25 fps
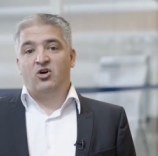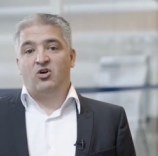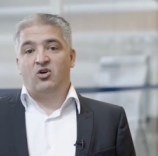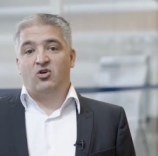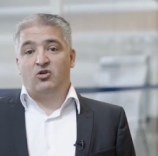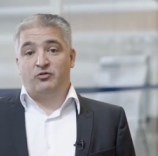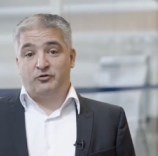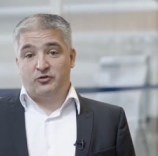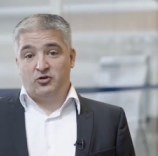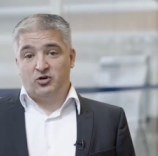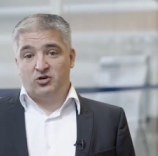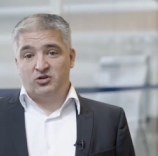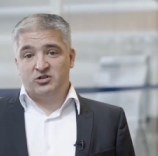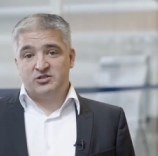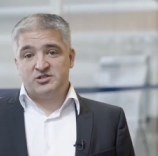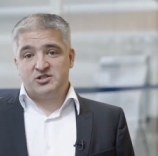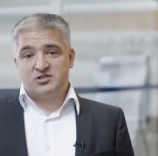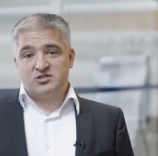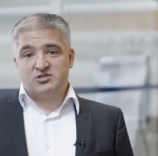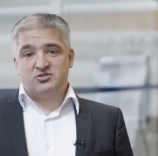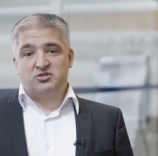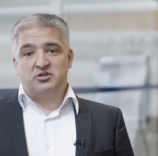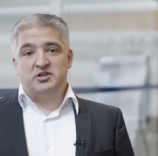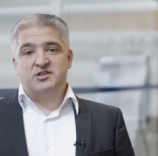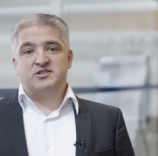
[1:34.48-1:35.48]
Of
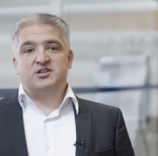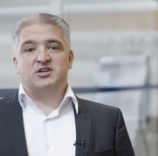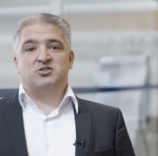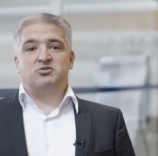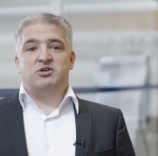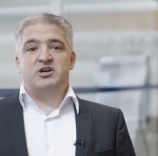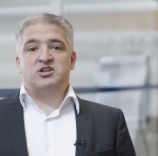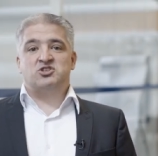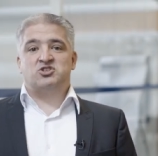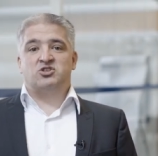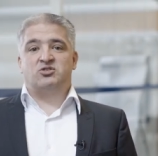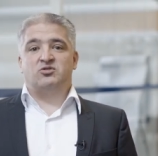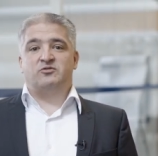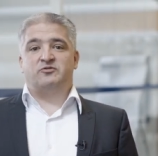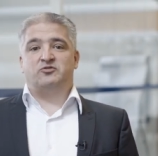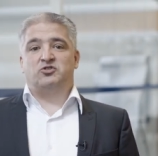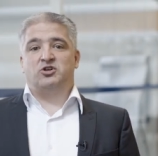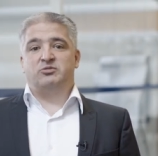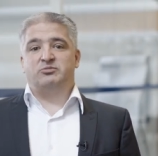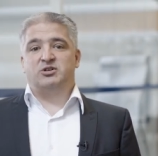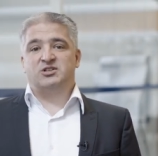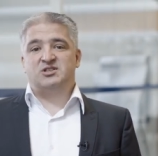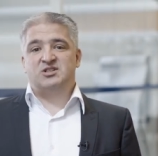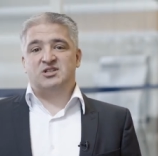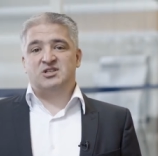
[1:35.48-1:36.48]
course, the integration of
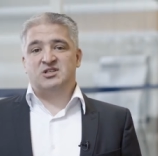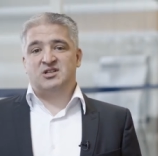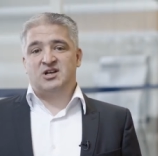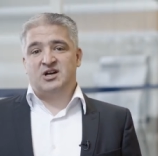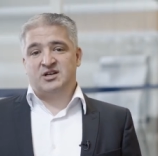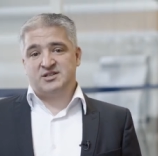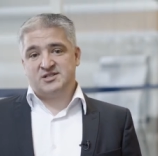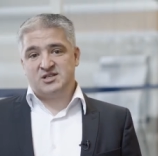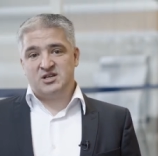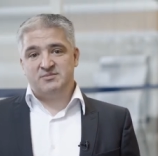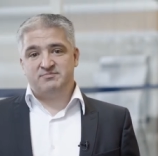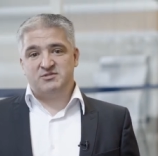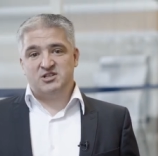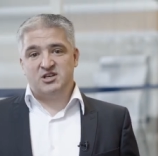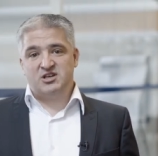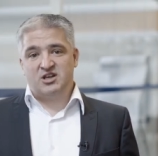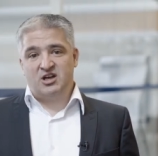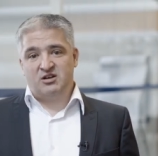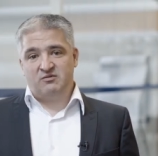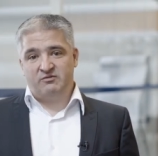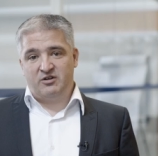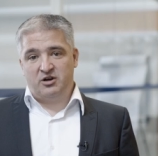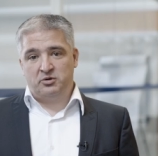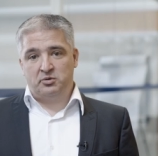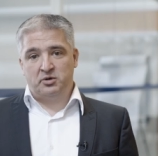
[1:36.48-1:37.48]
robot in aseptic
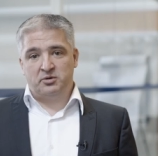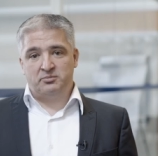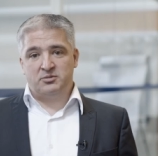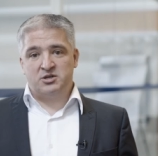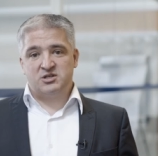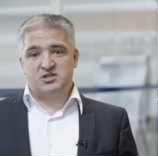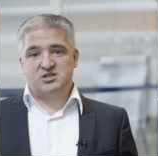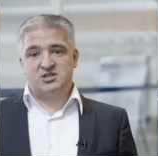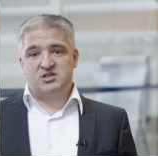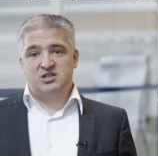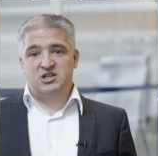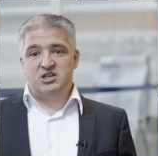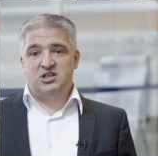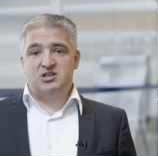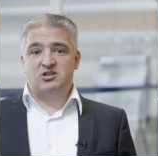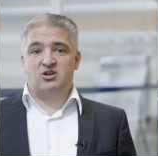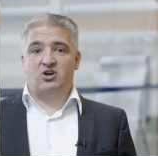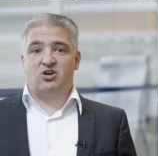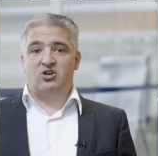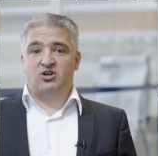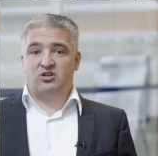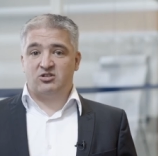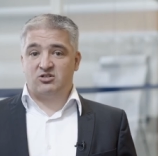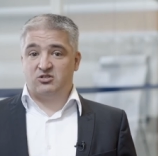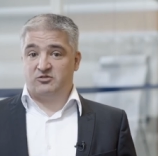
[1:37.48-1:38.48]
environments need
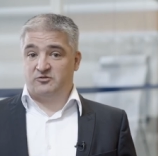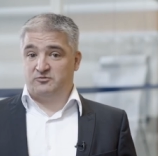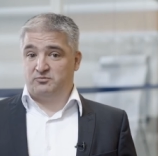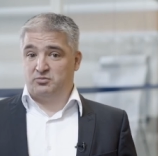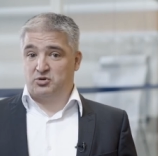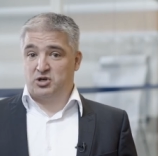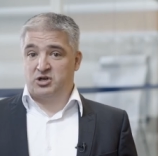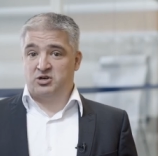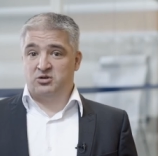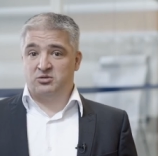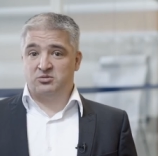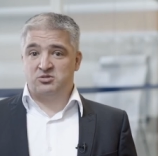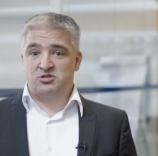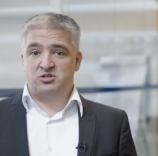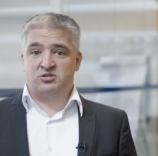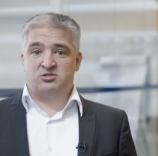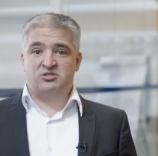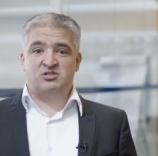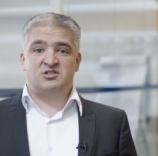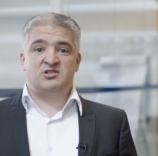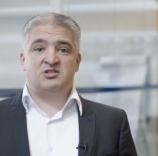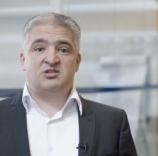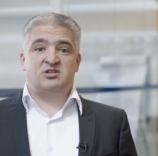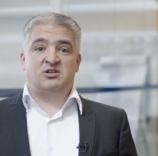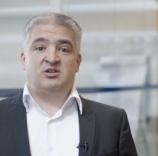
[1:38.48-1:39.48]
a lot of
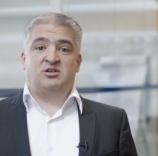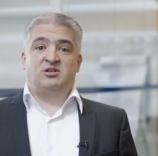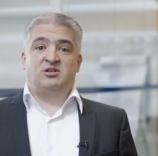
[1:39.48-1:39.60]
precautions,